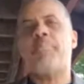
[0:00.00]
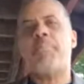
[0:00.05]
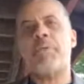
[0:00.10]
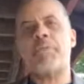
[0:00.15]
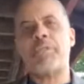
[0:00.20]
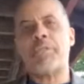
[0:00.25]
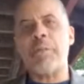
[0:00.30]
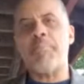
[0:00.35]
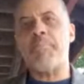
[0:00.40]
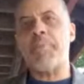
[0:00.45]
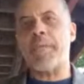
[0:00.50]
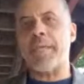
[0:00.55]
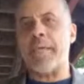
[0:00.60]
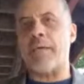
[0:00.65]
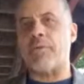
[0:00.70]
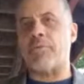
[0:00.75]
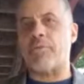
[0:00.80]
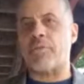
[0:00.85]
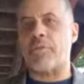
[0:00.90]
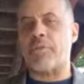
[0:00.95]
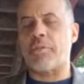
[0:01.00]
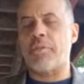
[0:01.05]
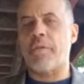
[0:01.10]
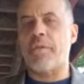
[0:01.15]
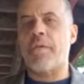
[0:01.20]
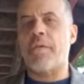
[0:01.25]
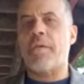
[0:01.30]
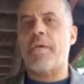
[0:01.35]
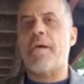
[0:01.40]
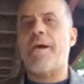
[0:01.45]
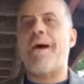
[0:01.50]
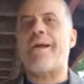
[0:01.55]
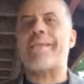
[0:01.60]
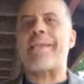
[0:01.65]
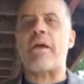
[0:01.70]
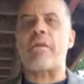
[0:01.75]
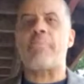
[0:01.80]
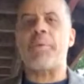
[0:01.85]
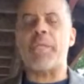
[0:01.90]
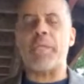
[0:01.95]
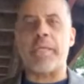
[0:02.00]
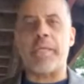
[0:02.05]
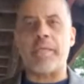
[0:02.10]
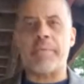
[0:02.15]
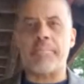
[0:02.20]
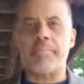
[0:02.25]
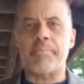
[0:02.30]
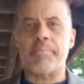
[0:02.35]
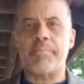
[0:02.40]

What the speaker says: but something else, accountability.